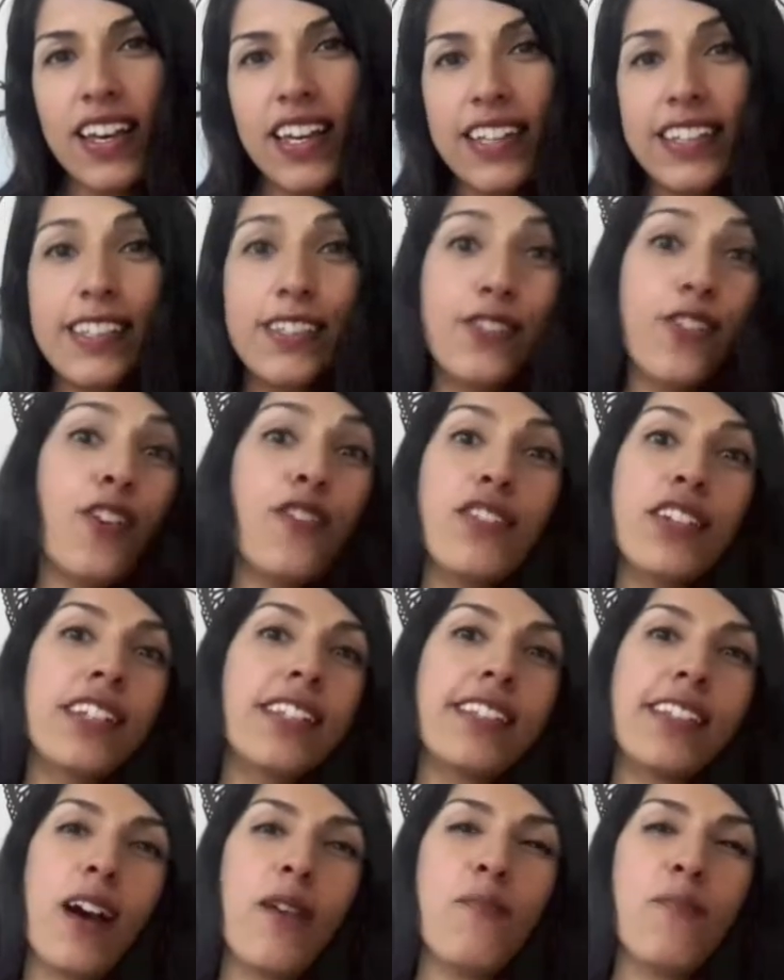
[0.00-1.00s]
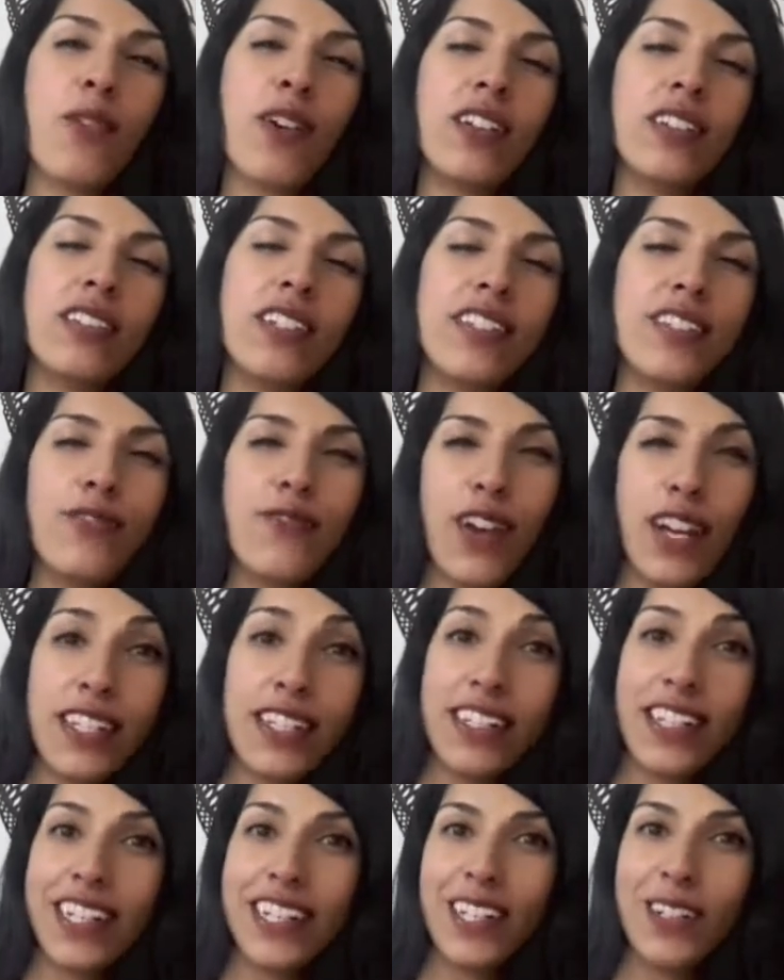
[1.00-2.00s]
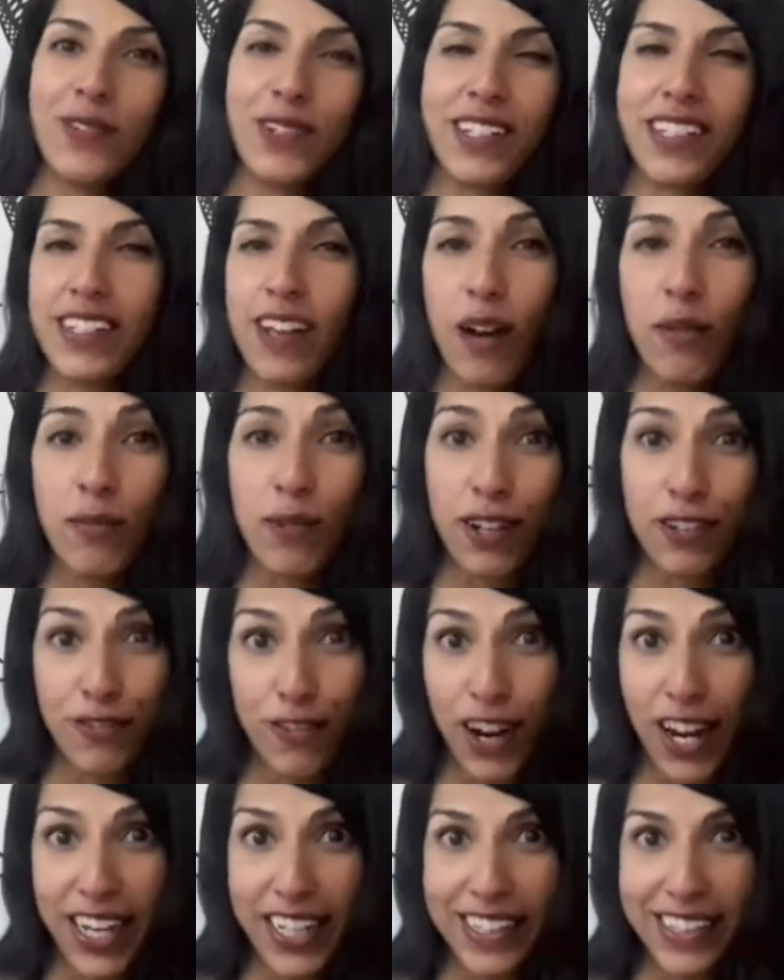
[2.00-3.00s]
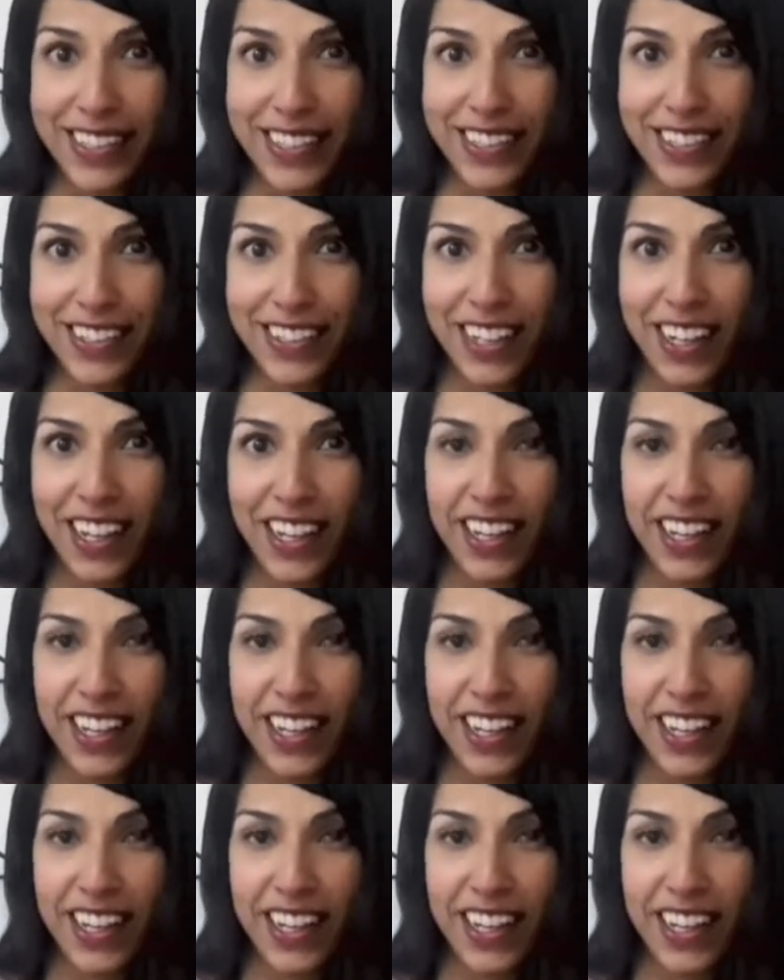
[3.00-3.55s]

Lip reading: it's serving someone, it's resonating with someone, right?